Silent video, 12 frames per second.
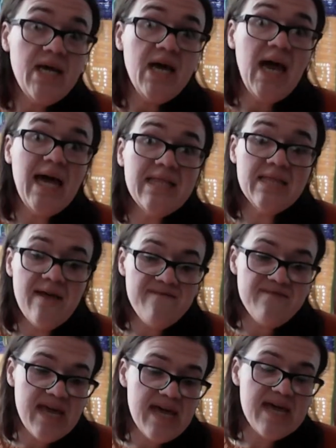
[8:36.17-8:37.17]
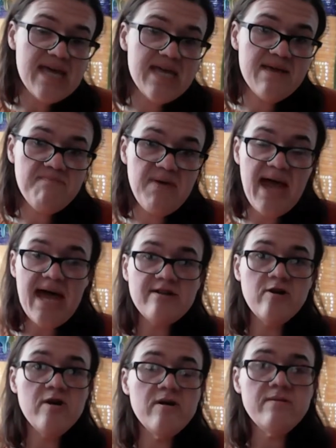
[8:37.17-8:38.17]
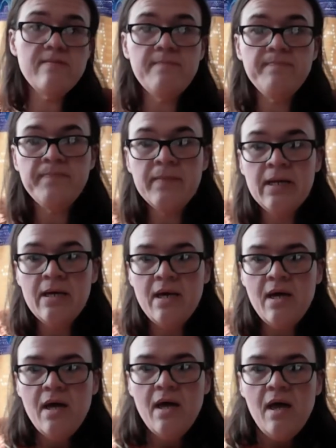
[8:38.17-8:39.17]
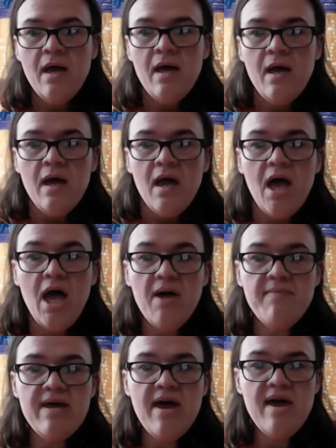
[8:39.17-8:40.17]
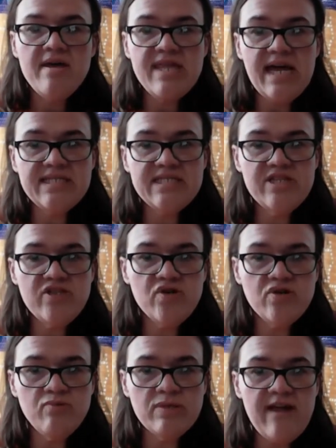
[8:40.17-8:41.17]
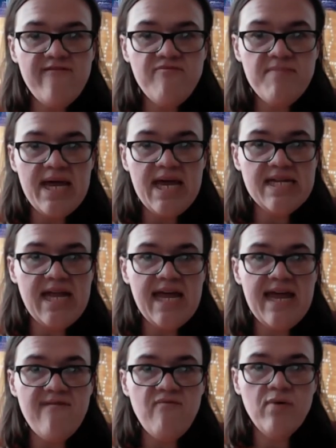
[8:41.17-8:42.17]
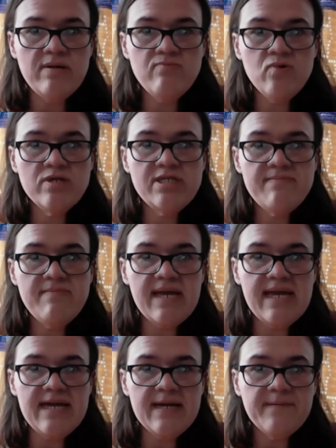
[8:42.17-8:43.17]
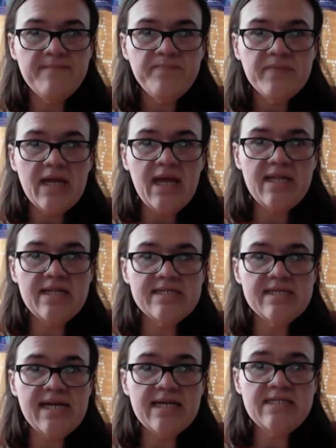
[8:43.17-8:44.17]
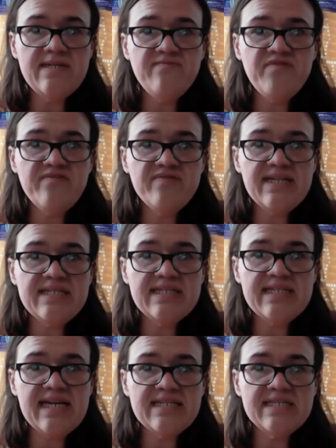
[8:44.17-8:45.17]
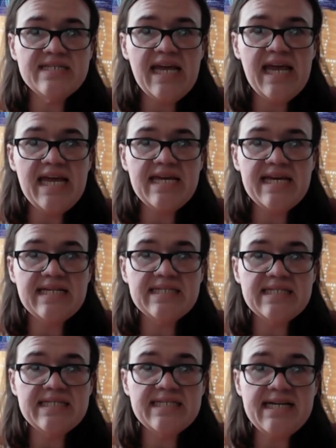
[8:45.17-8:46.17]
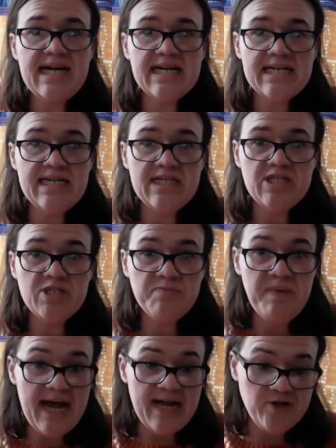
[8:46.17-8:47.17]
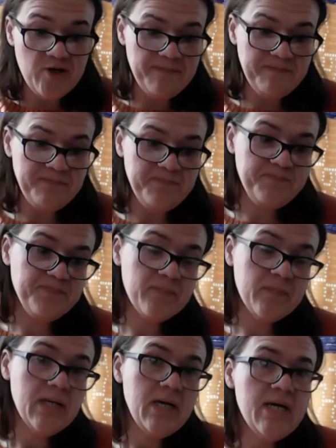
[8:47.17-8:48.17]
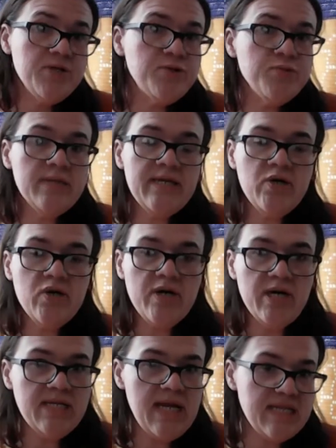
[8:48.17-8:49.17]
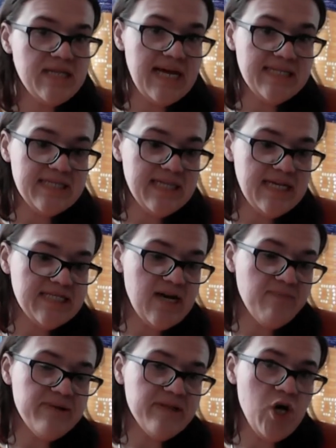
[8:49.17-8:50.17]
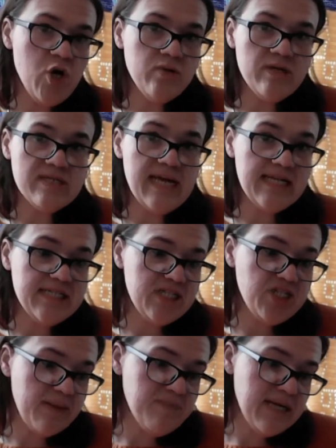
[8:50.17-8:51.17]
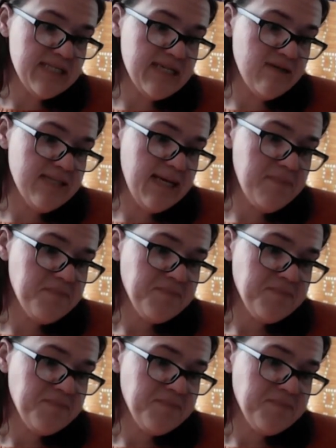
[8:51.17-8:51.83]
I love that pattern. That's the 3rd one I've made. I have one more to make, and it's a 1950s Santa hanging stockings pattern. It's really good. That's linked down below. There's an Etsy shop that sells it.